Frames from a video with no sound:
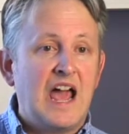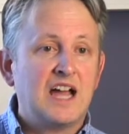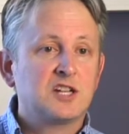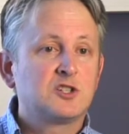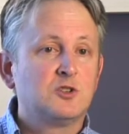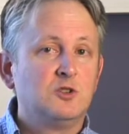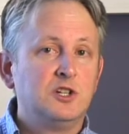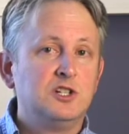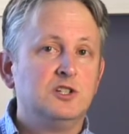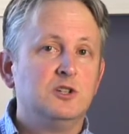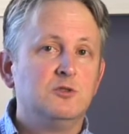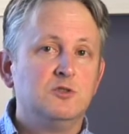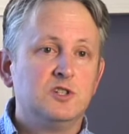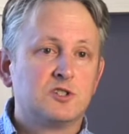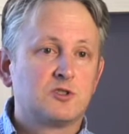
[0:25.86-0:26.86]
actually
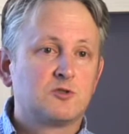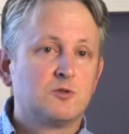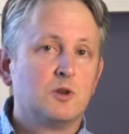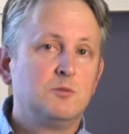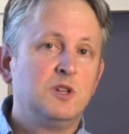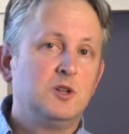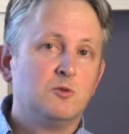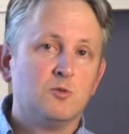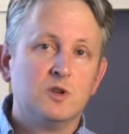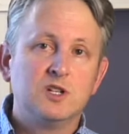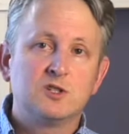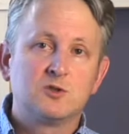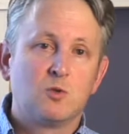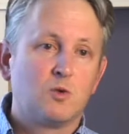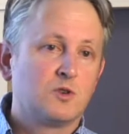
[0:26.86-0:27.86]
do distribute
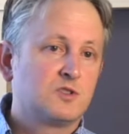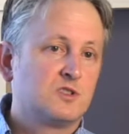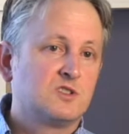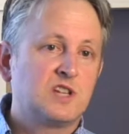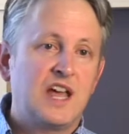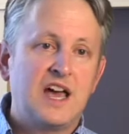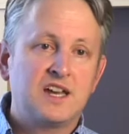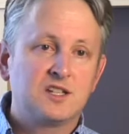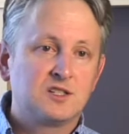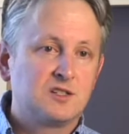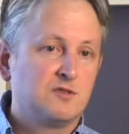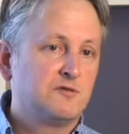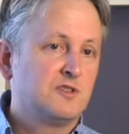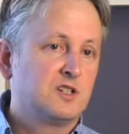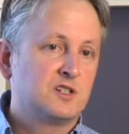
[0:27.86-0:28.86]
resources at a
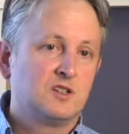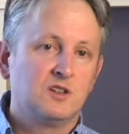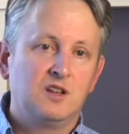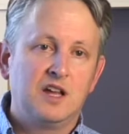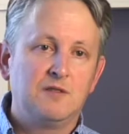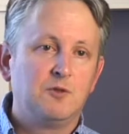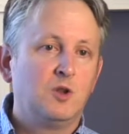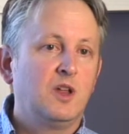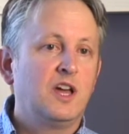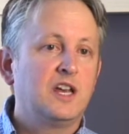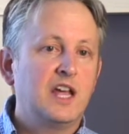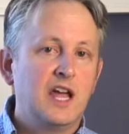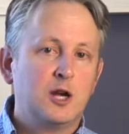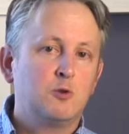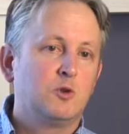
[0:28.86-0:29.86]
sufficient level and
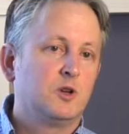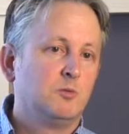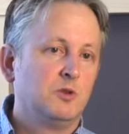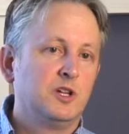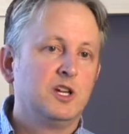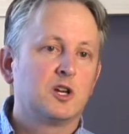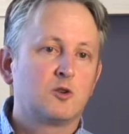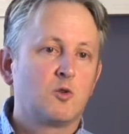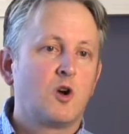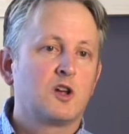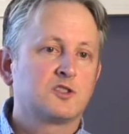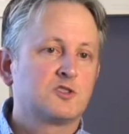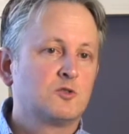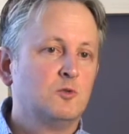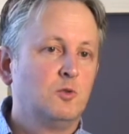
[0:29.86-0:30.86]
equitably
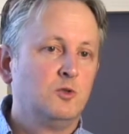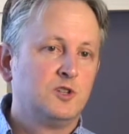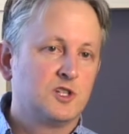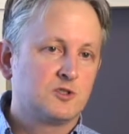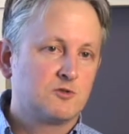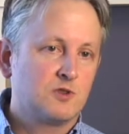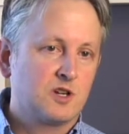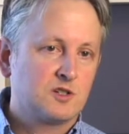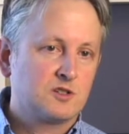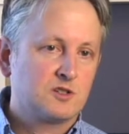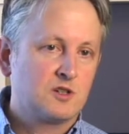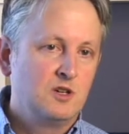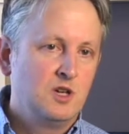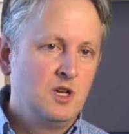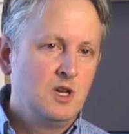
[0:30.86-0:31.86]
across school districts.
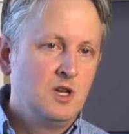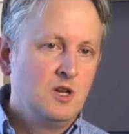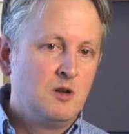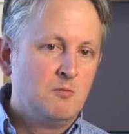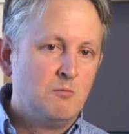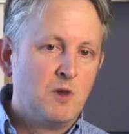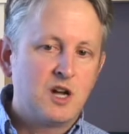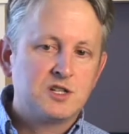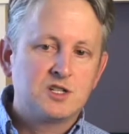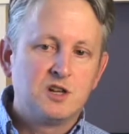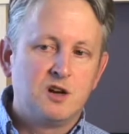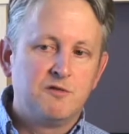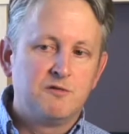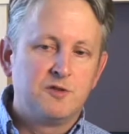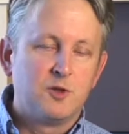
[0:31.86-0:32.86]
Much
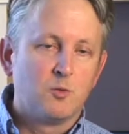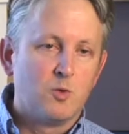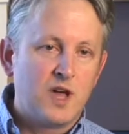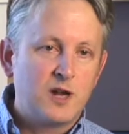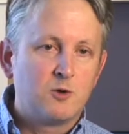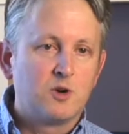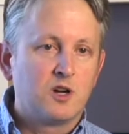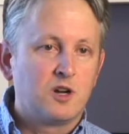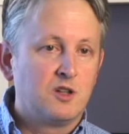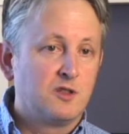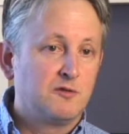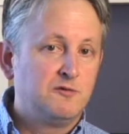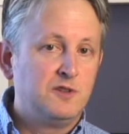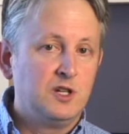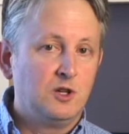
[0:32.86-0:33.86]
of the rhetoric of the
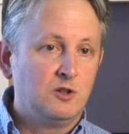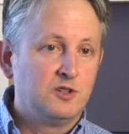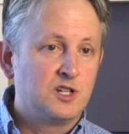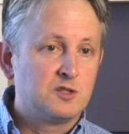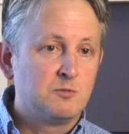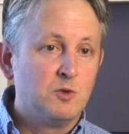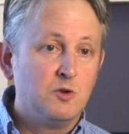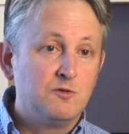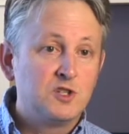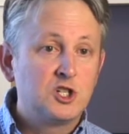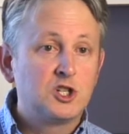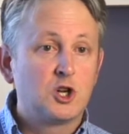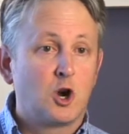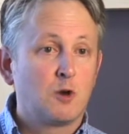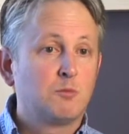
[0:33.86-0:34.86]
field has moved
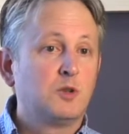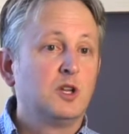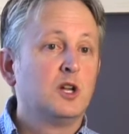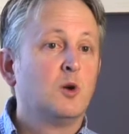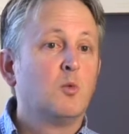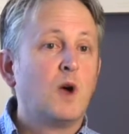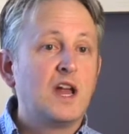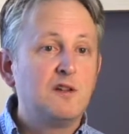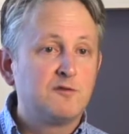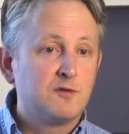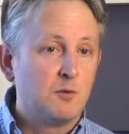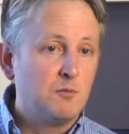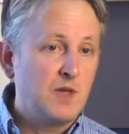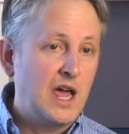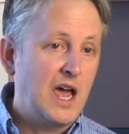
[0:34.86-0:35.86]
sharply away
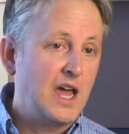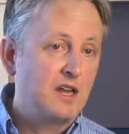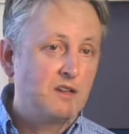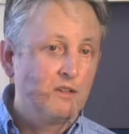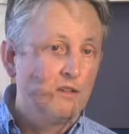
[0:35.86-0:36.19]
from that,